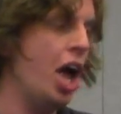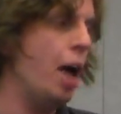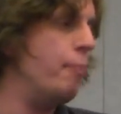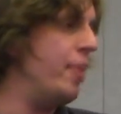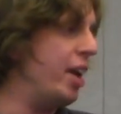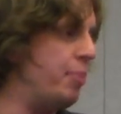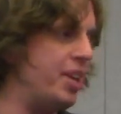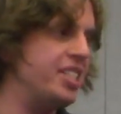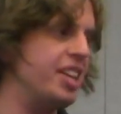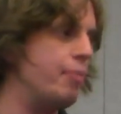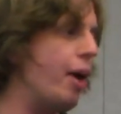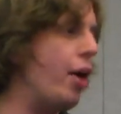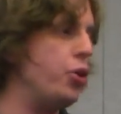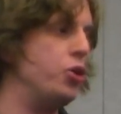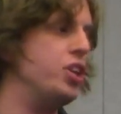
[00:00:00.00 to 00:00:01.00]
Maybe
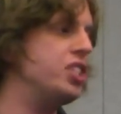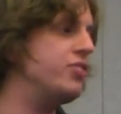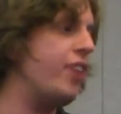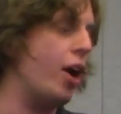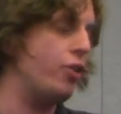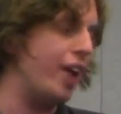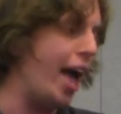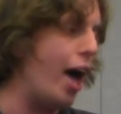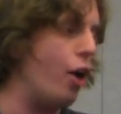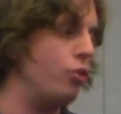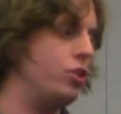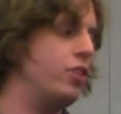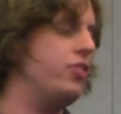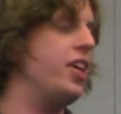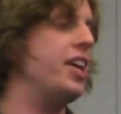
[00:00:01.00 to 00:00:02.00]
somehow you just found
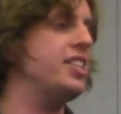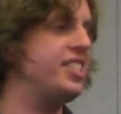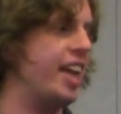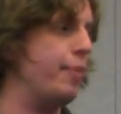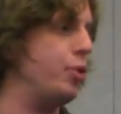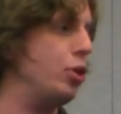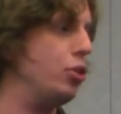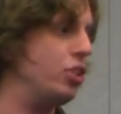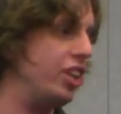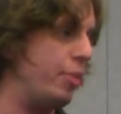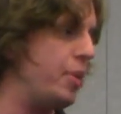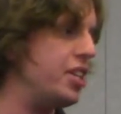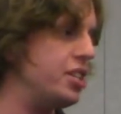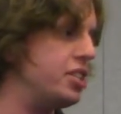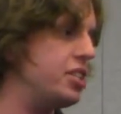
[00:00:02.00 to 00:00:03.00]
out that Samuel
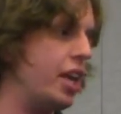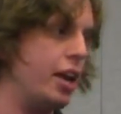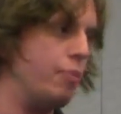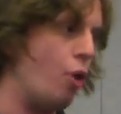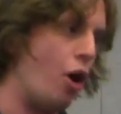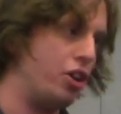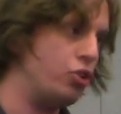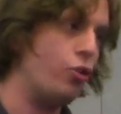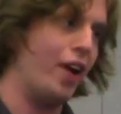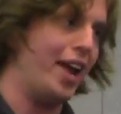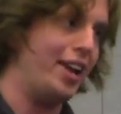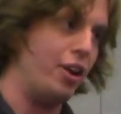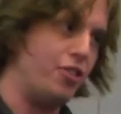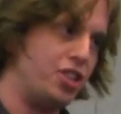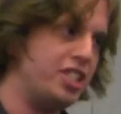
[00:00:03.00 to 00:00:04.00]
Clemens and Mark
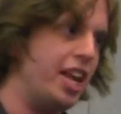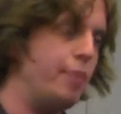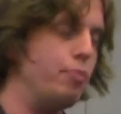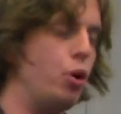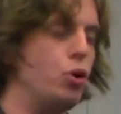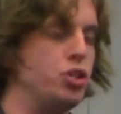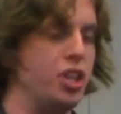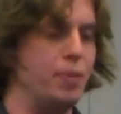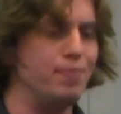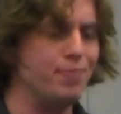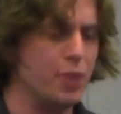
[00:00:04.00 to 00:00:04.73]
Twain are the same person.